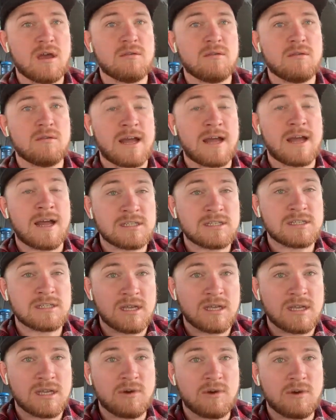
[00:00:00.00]
That's the
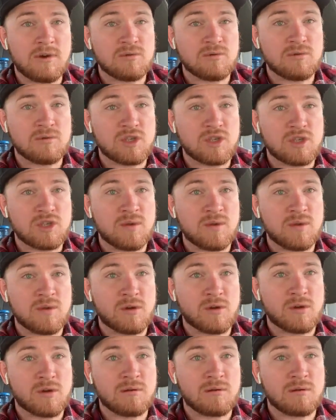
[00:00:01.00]
same way we should be
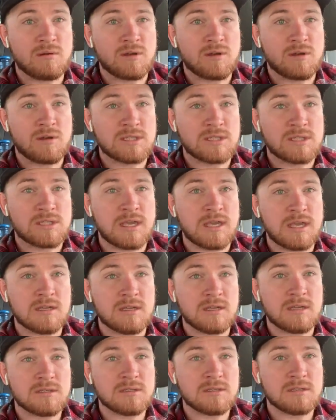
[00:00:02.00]
working with our
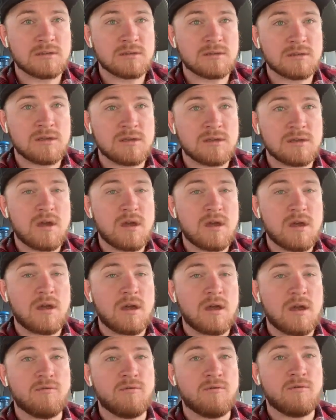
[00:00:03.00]
psyches.
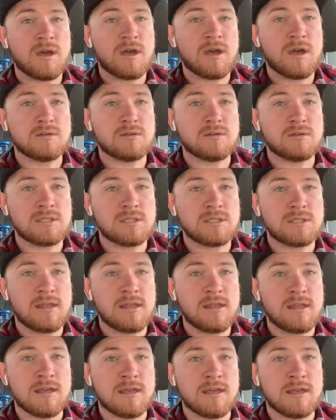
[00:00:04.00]
If we
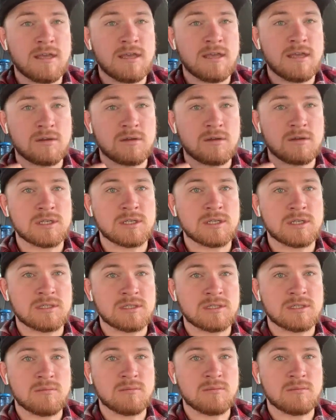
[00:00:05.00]
understand the
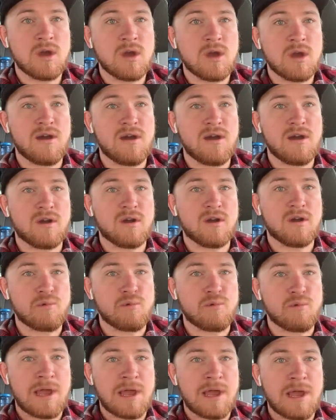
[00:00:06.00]
ecosystem of our
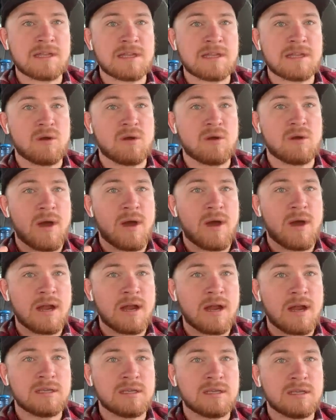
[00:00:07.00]
brains, our
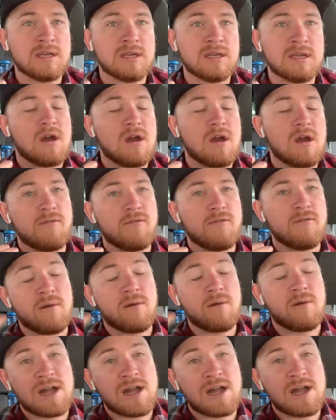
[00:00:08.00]
bodies, of our
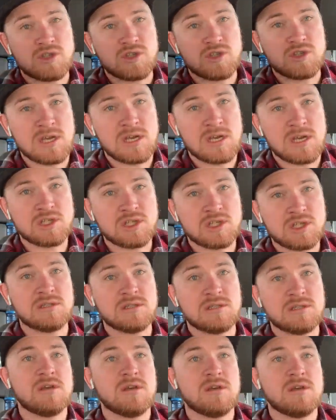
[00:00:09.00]

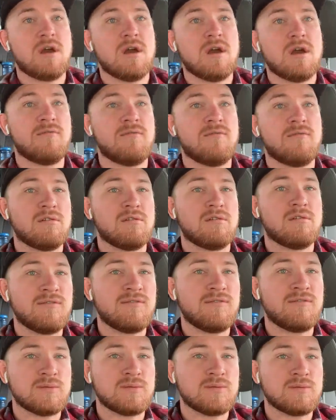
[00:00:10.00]
imaginations, of our life
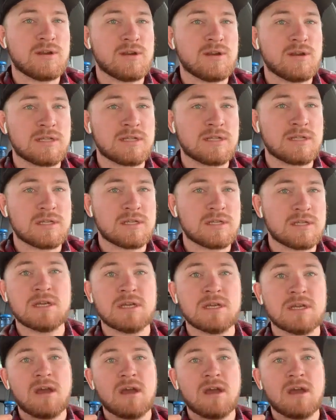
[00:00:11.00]
experiences,